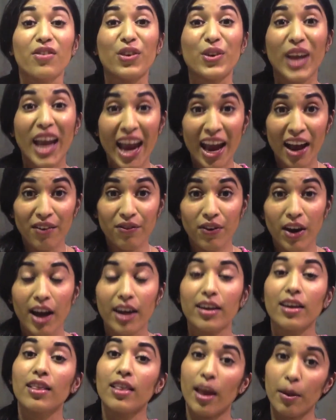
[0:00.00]
If you can't
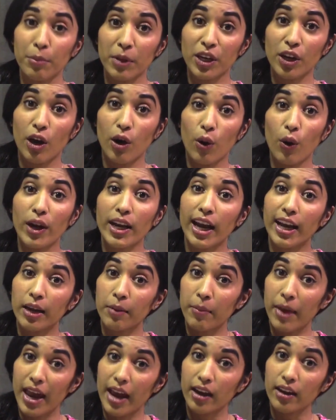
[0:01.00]
find it, let me know and I
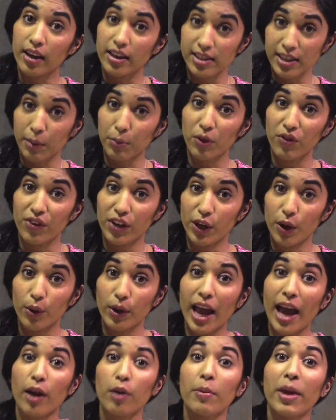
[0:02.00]
can make a separate video
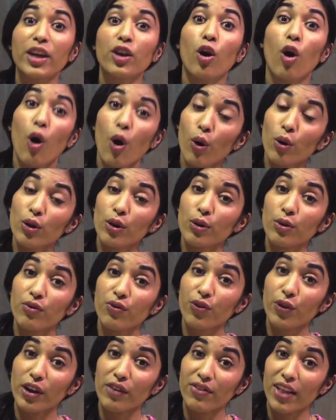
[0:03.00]
on how to make your own
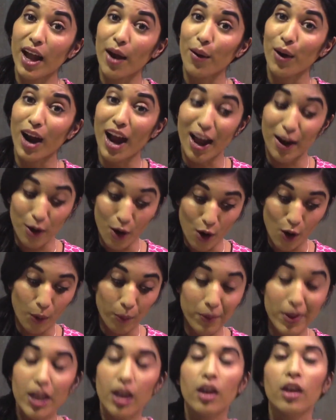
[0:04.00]
gluten-free flour at home.
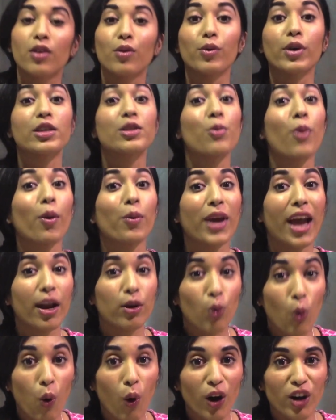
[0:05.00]
The reason why we
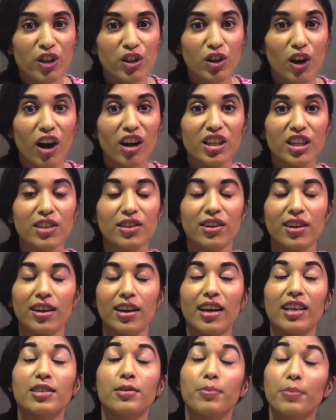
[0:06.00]
add cornstarch is
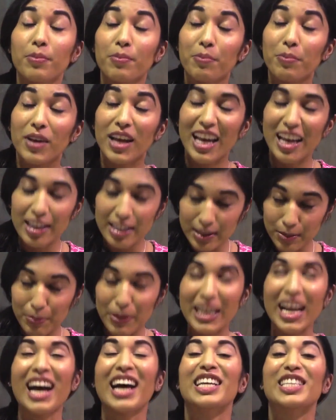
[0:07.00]

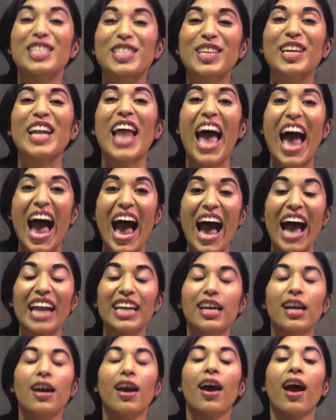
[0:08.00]
because it's going to
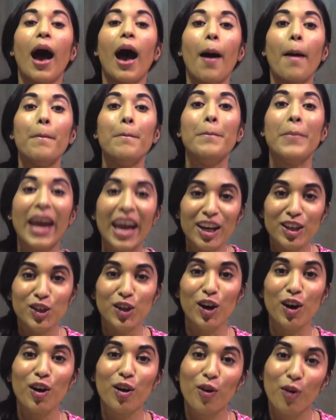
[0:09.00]
add a
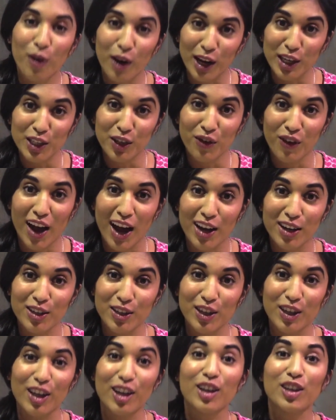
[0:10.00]
major crunch
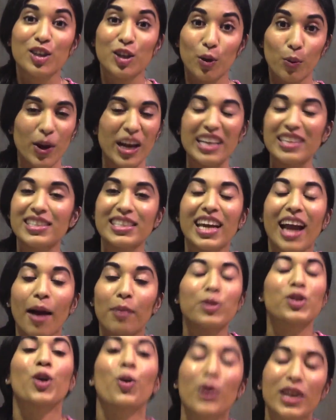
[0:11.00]
factor to your wings. See,
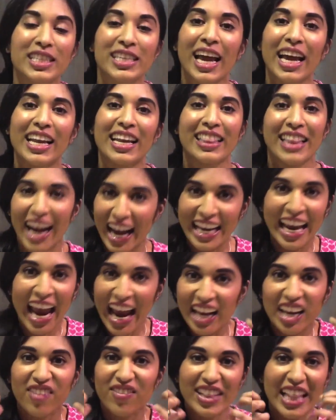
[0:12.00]
I'm so excited that I
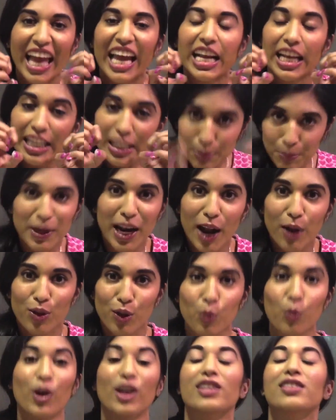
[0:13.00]
can't even like spit out
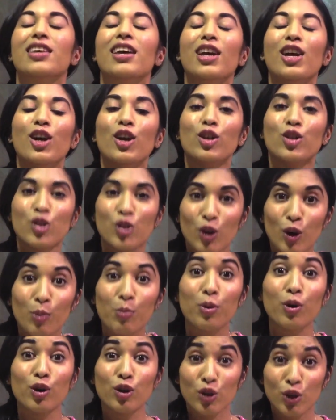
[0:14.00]
the words.
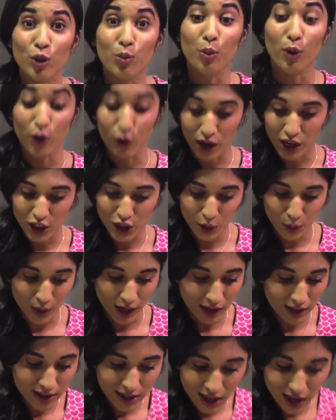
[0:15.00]
Super, super crunchy
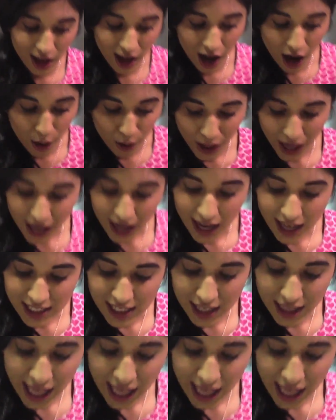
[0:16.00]
wings. Okay, and to